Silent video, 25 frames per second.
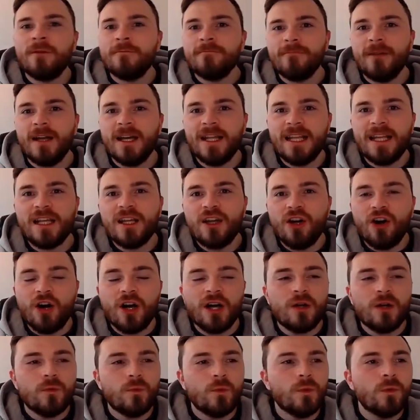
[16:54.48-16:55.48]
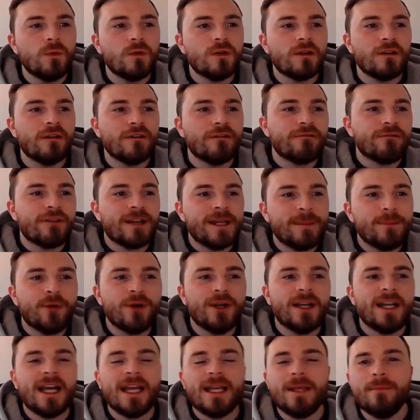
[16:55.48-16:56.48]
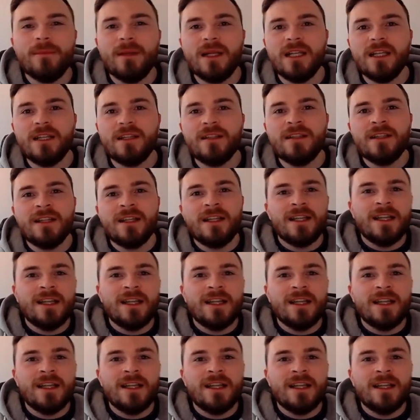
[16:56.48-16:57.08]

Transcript: And then Kyle Walker at 3.8 million.